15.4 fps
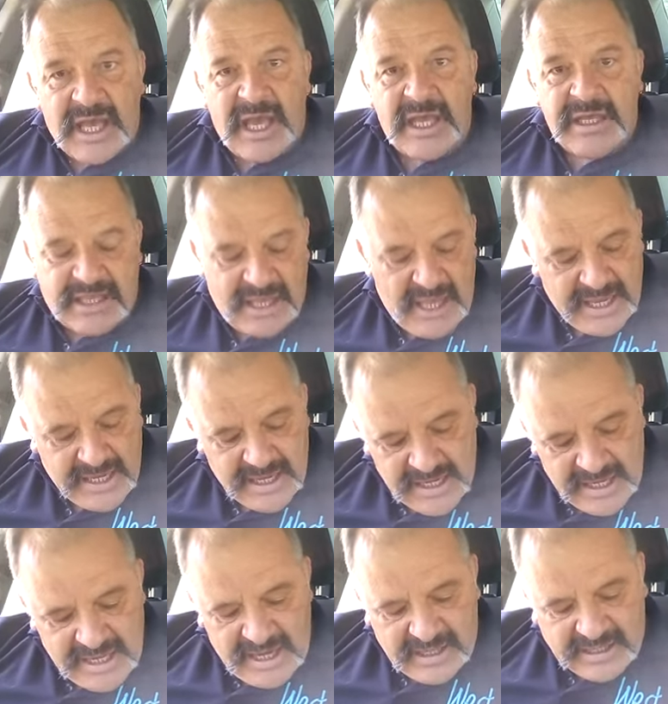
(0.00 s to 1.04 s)
Okay,
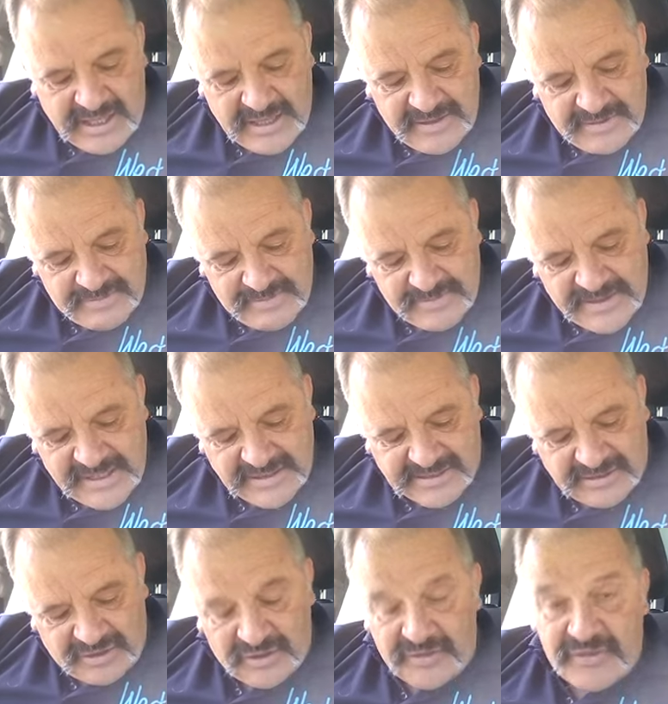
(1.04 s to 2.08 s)
there's
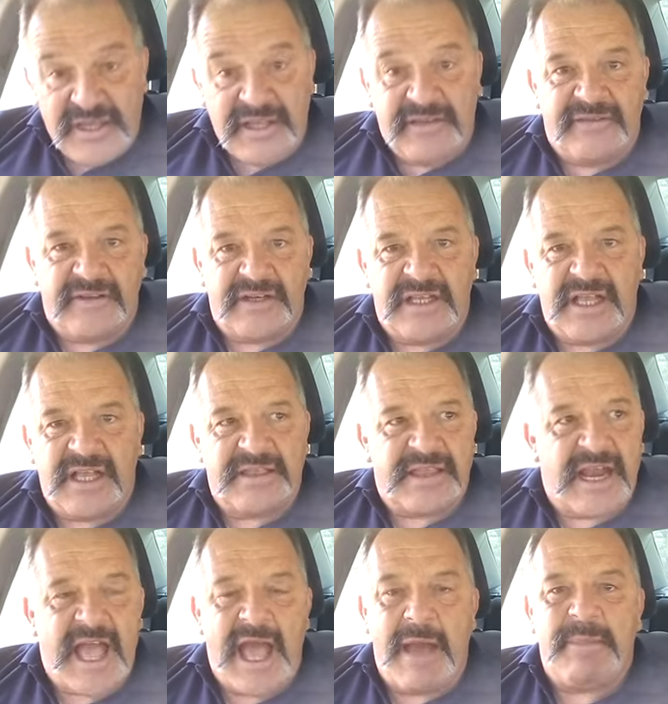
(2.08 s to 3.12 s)
a lot of things that
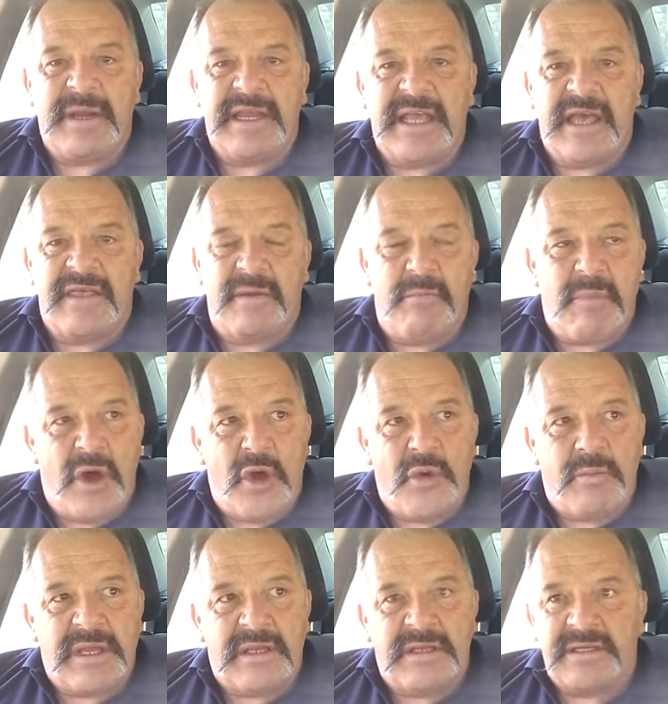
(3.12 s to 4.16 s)
are happening at the
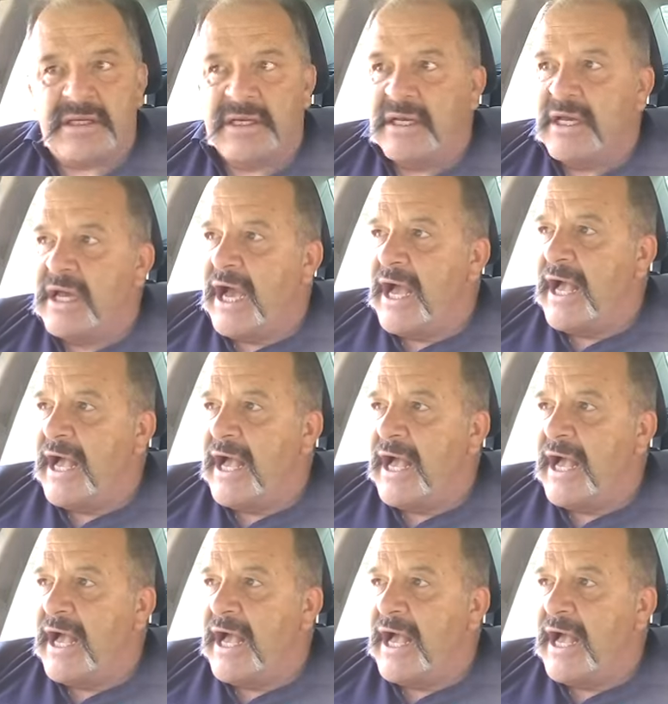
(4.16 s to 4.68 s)
moment.